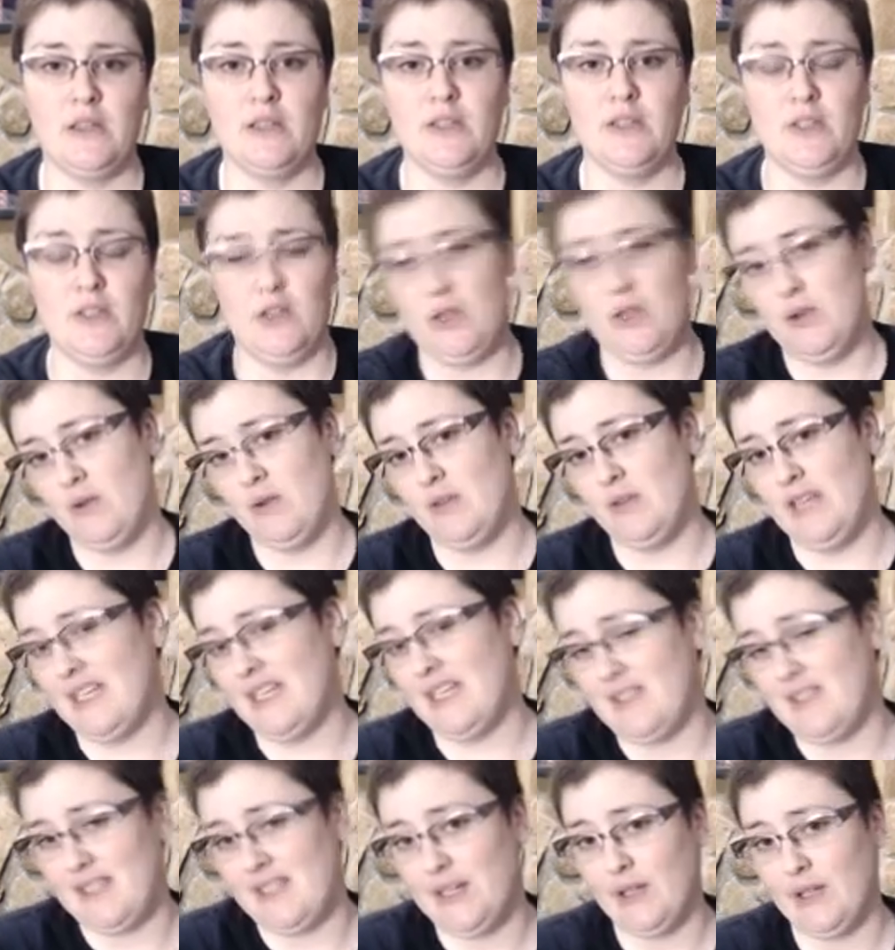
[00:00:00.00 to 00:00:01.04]
So you don't
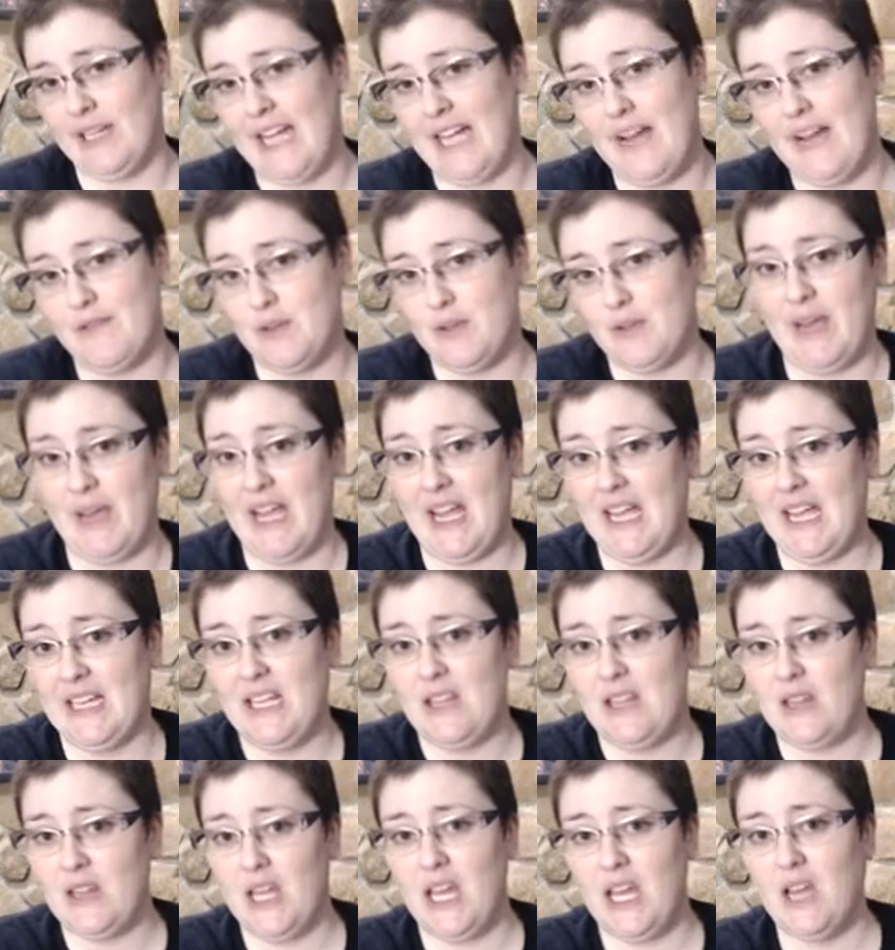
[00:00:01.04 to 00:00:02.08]
necessarily have to pay
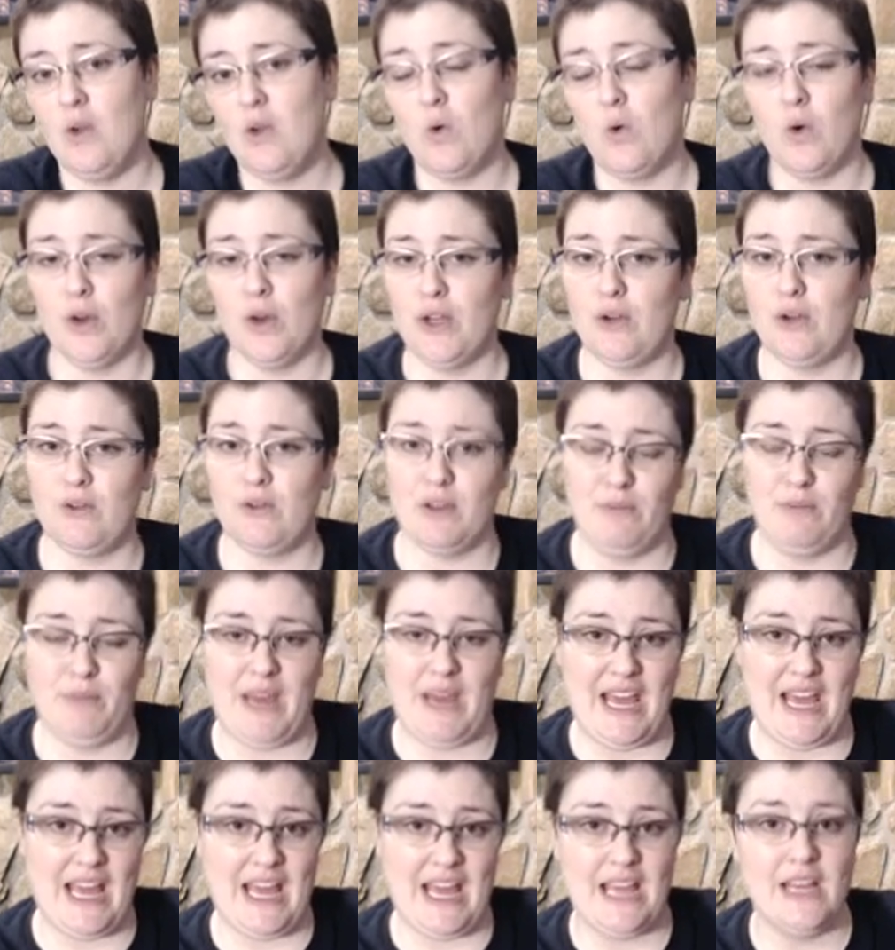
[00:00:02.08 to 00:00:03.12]
anything, or you can
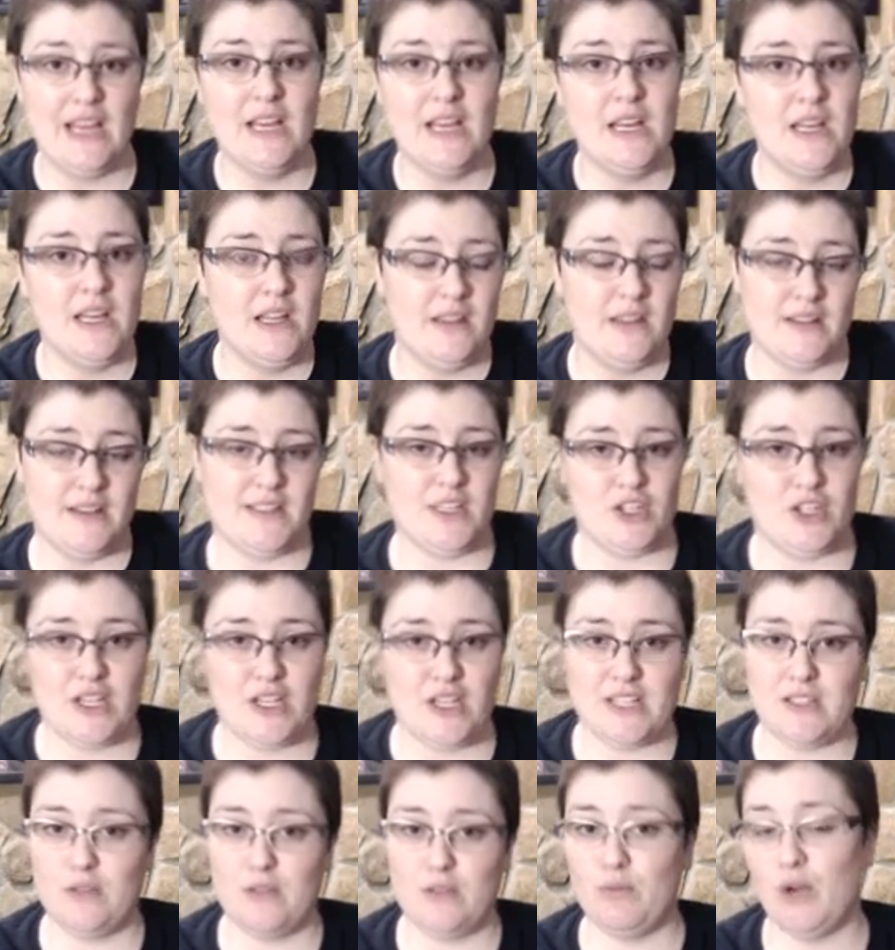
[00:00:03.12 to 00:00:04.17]
pay the
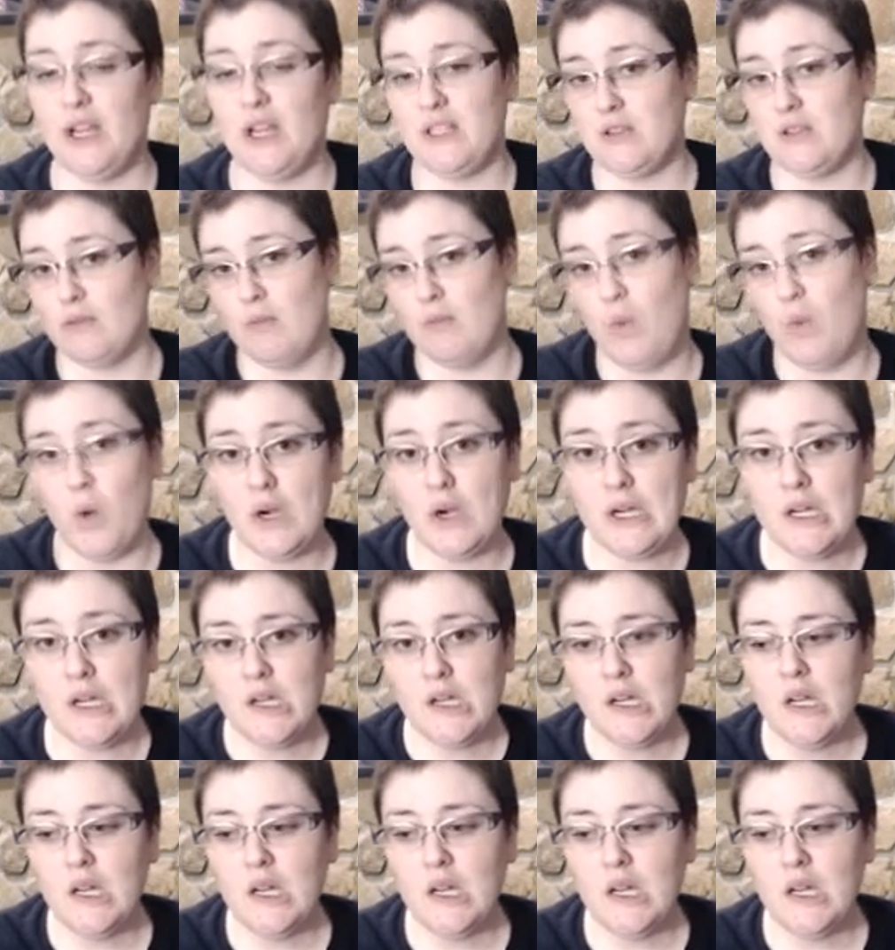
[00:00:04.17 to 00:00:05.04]
suggested price or more